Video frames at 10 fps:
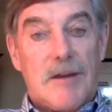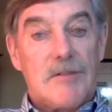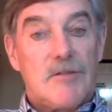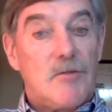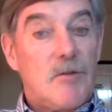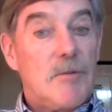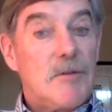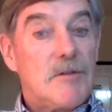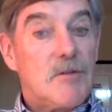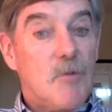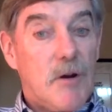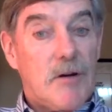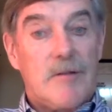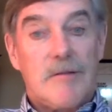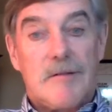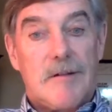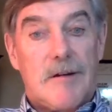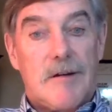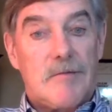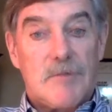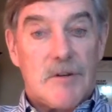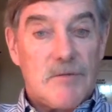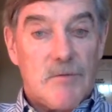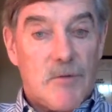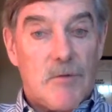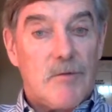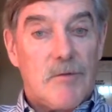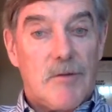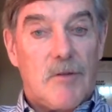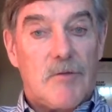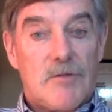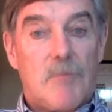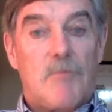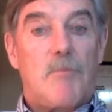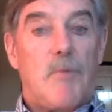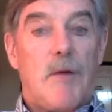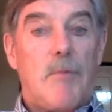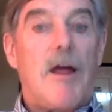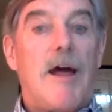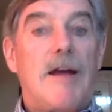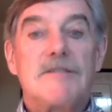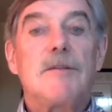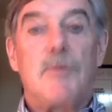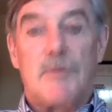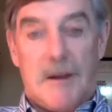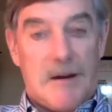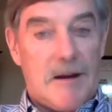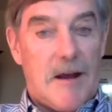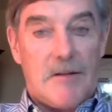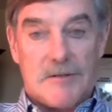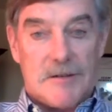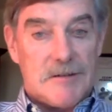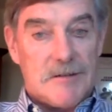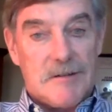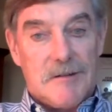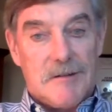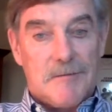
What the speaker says: because they're doing business quicker, just for applying simple technologies.